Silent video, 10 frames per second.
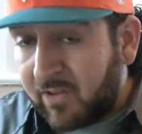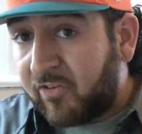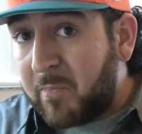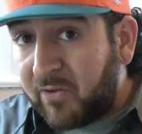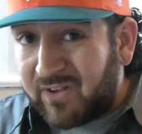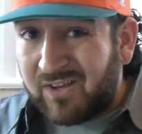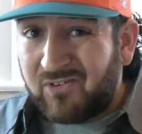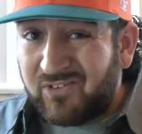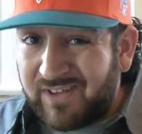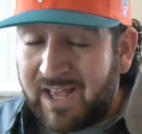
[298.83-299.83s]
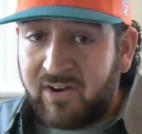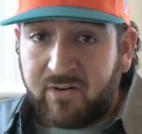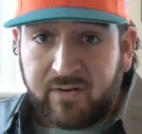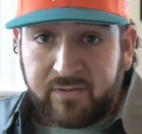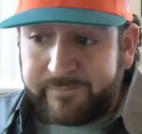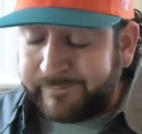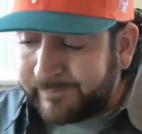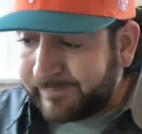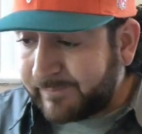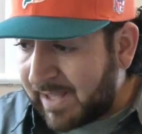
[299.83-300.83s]
Smells like your standard
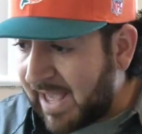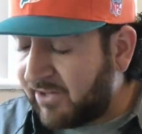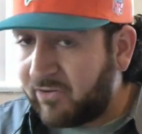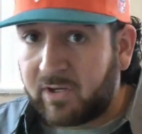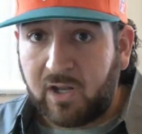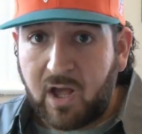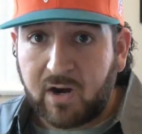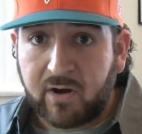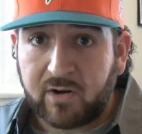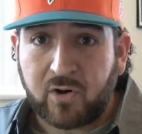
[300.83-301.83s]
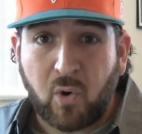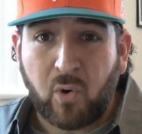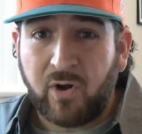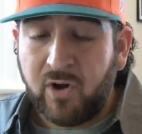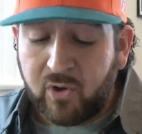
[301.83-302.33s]
adjunct lager, corn